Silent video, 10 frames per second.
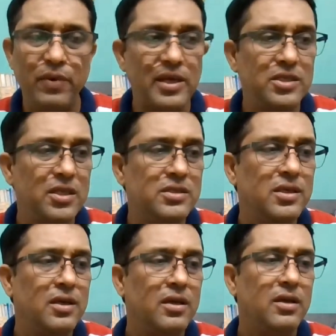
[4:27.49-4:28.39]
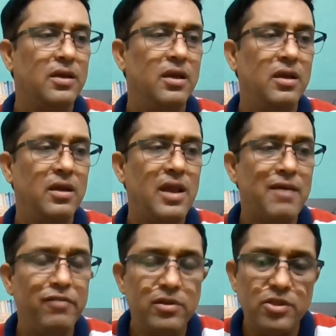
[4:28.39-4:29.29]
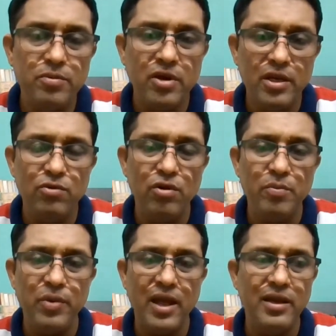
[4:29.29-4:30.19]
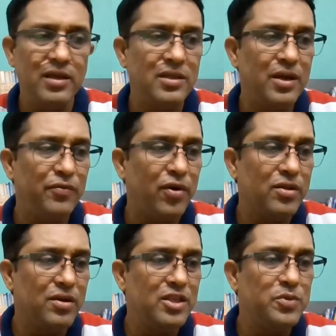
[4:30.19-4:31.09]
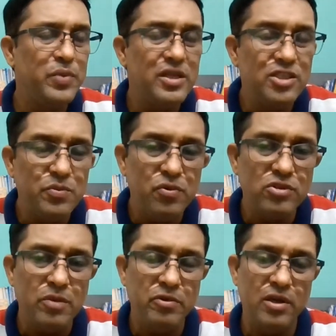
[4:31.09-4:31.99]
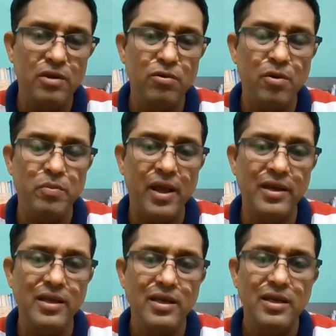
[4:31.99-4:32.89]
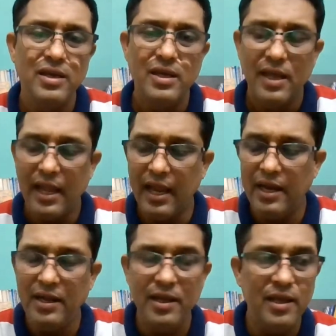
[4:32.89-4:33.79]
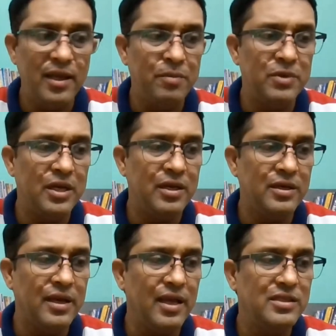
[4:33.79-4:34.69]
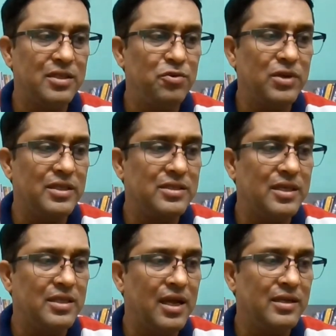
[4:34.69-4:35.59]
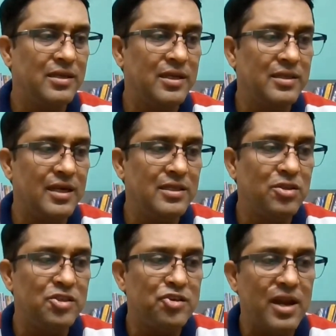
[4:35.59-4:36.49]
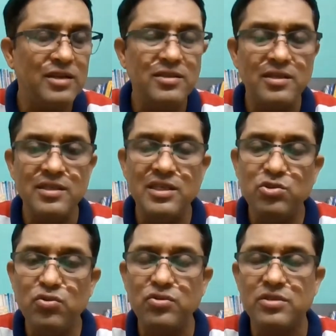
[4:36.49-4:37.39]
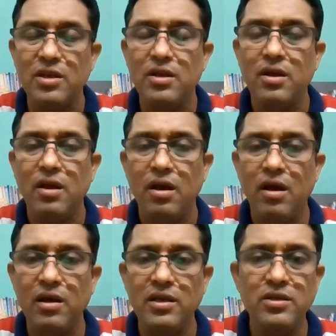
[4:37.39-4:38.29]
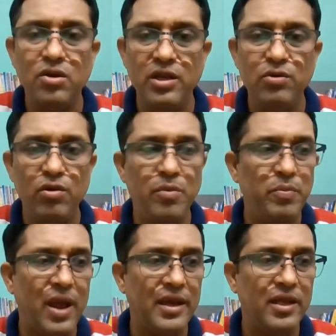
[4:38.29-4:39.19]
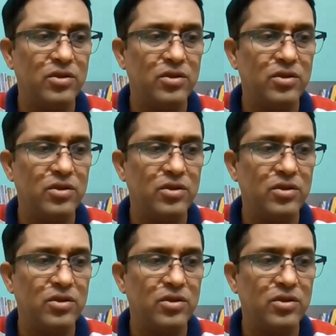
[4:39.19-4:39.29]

First is levels of curriculum planning, then further is principles of curriculum planning, and next you can say that that is the trends and issues in curriculum planning.